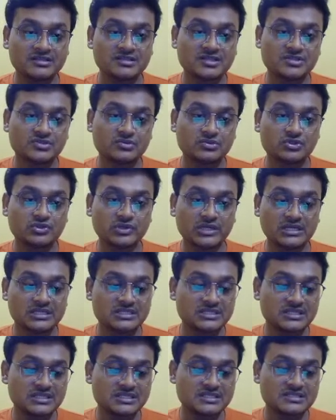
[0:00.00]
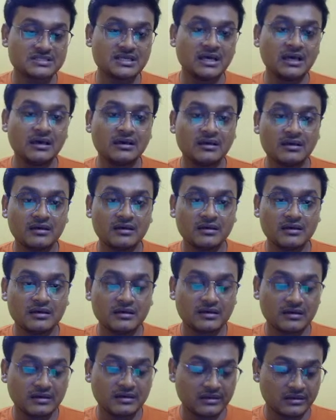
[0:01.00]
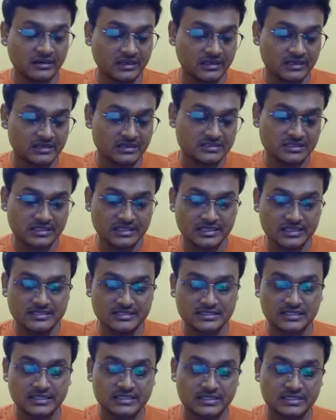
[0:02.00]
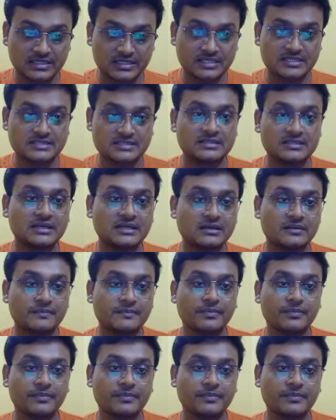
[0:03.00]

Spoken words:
This is so C is the right. Excellent, excellent.